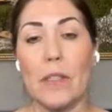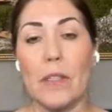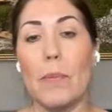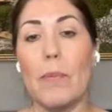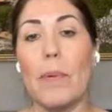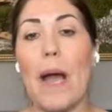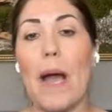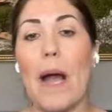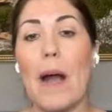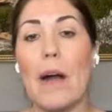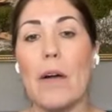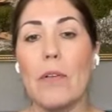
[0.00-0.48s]

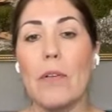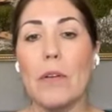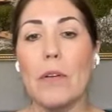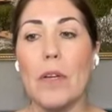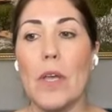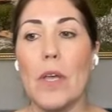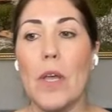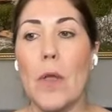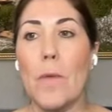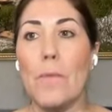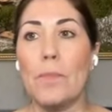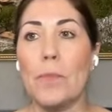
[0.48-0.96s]
Power,
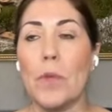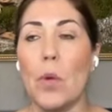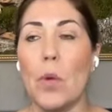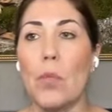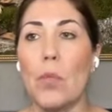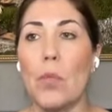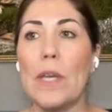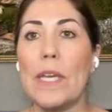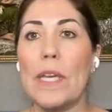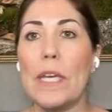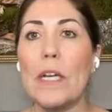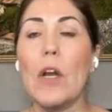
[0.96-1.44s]

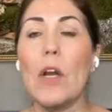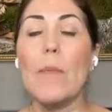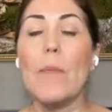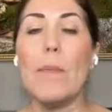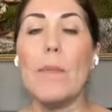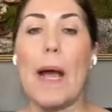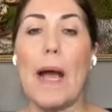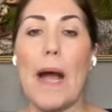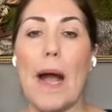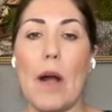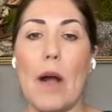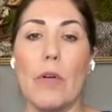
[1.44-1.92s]
we get our
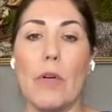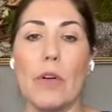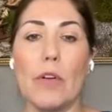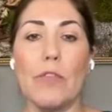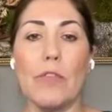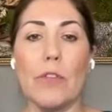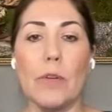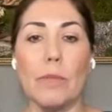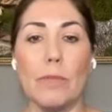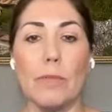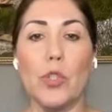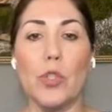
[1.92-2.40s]
power
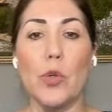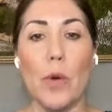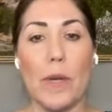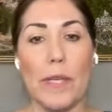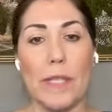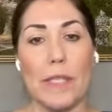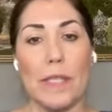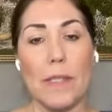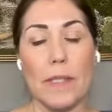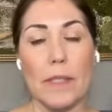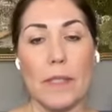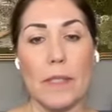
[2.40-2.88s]
from
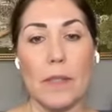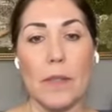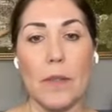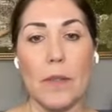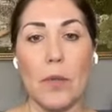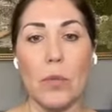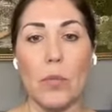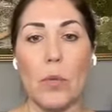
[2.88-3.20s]
choices.